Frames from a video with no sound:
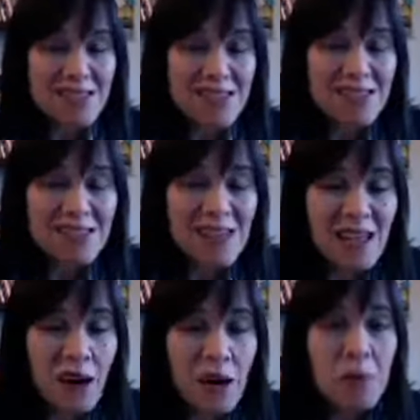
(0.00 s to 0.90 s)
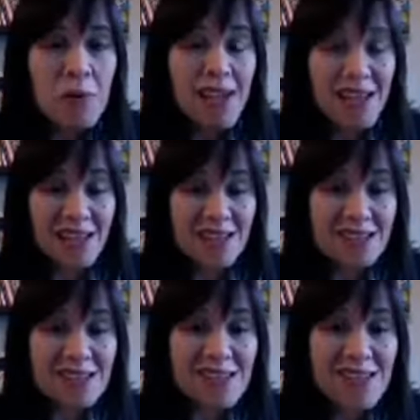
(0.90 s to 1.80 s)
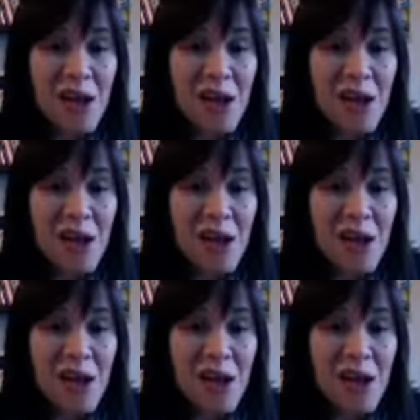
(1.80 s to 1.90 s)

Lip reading: is that our brains